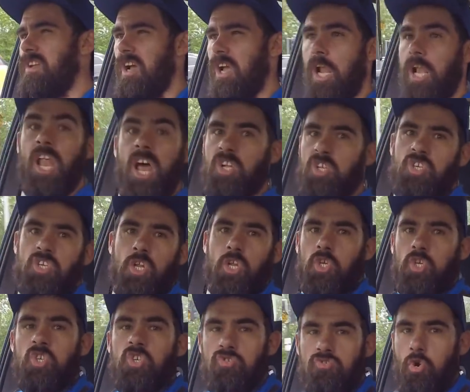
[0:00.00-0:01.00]
clutching at
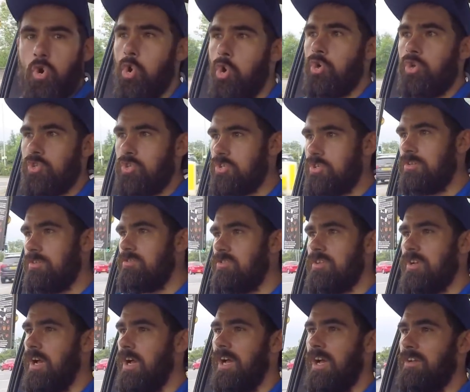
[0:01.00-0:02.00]
straws,
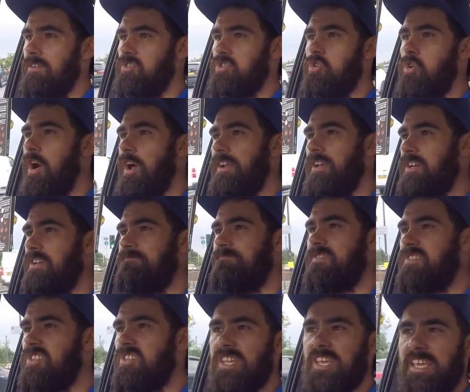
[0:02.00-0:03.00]
trying to
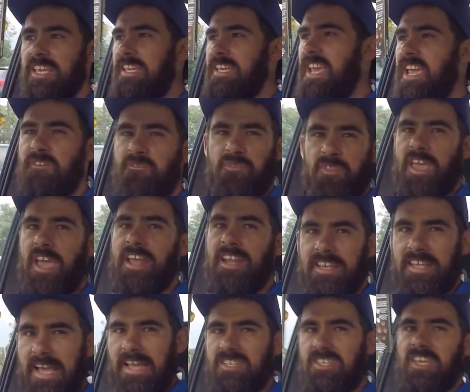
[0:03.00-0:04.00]
see if the head
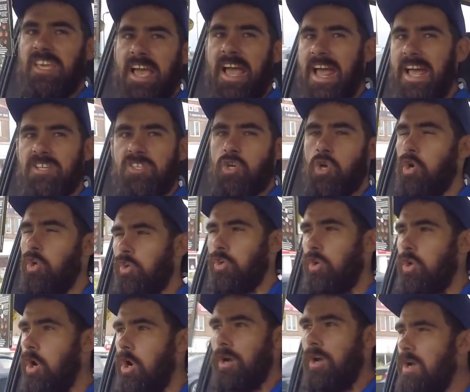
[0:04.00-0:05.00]
gasket has gone or
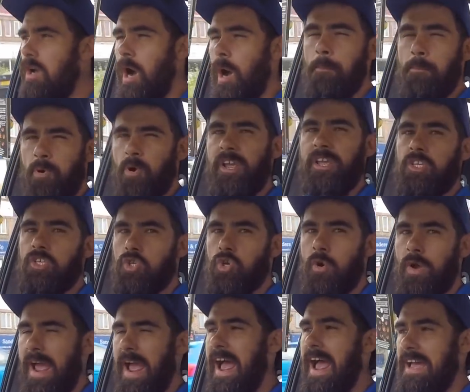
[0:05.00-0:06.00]
not. I'm pretty sure
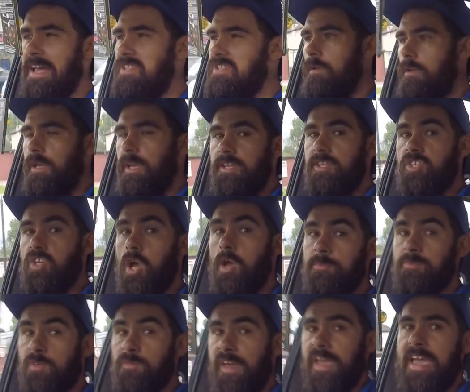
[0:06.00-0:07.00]
it has. In
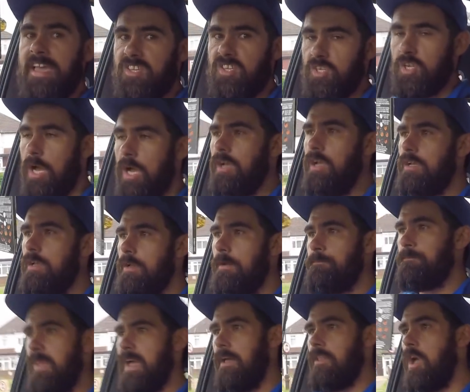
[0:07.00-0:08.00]
terms of Esther,
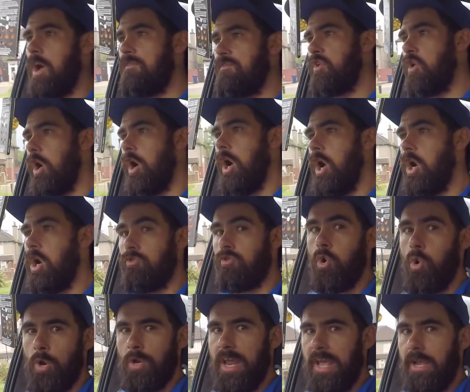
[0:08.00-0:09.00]
now that I've got her
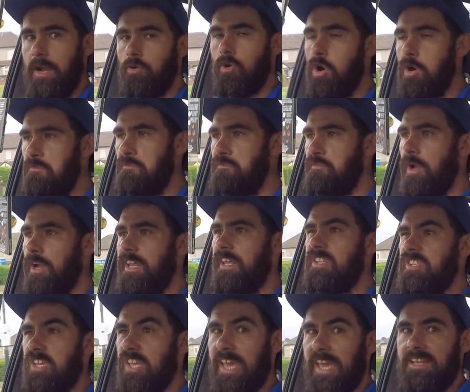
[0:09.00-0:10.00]
alternator off, I need
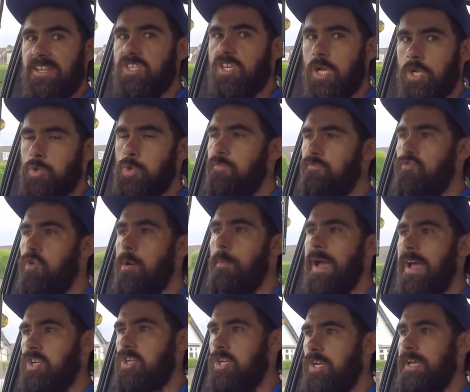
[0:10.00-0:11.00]
to get in touch with Rob
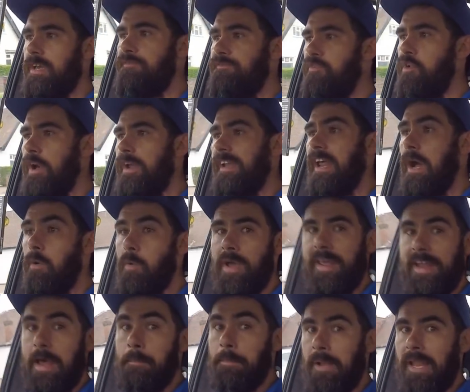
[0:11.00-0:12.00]
actually and find out where
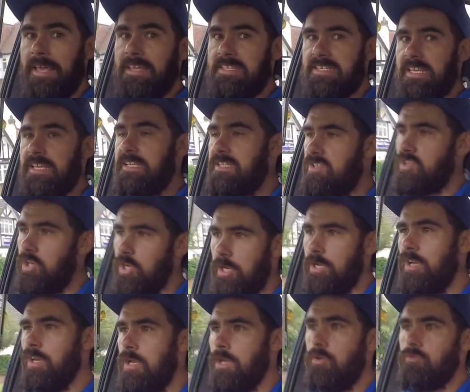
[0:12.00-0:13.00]
that place is that
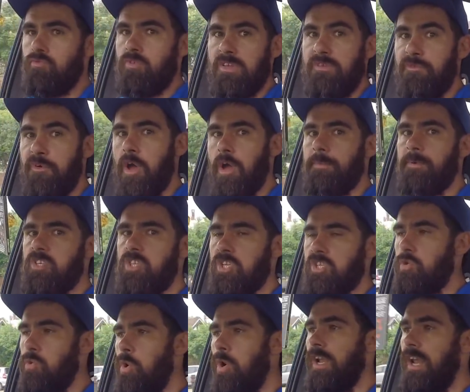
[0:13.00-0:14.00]
refurbishes
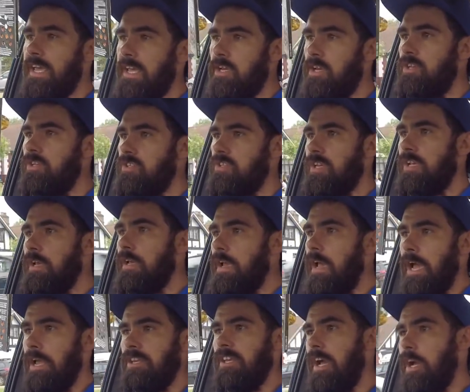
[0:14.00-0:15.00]
alternators.
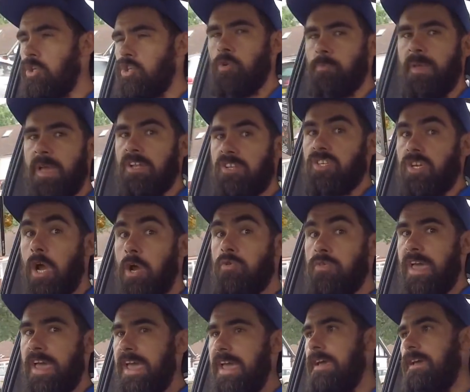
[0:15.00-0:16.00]
And yeah, I should be able to go
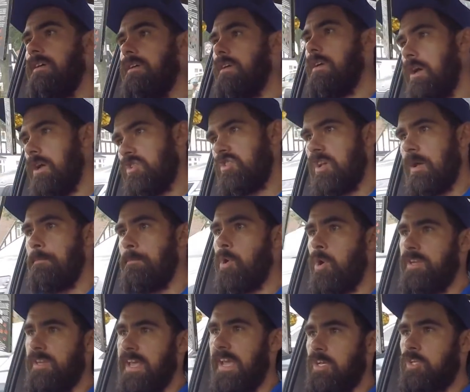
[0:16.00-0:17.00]
there at some
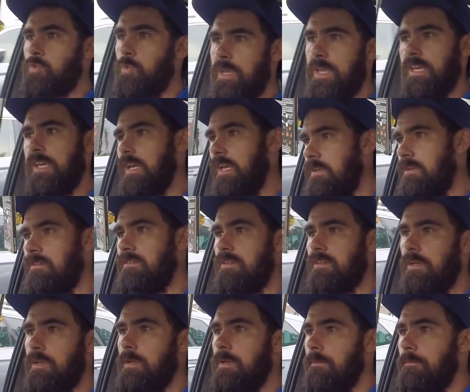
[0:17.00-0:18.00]
point next week and
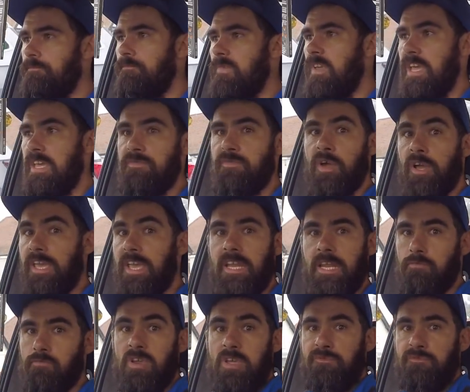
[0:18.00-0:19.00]
either get it
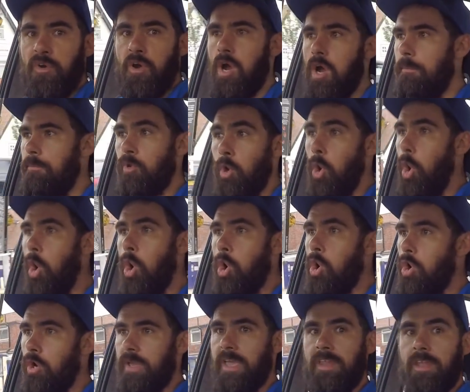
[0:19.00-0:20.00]
refurbed
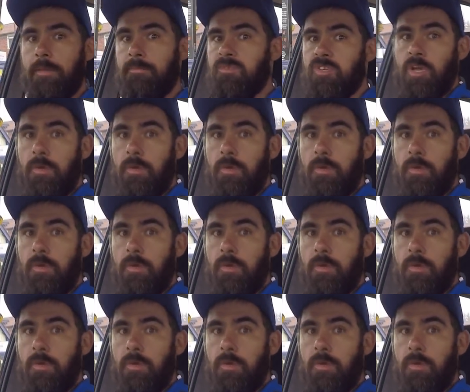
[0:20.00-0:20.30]
or get them to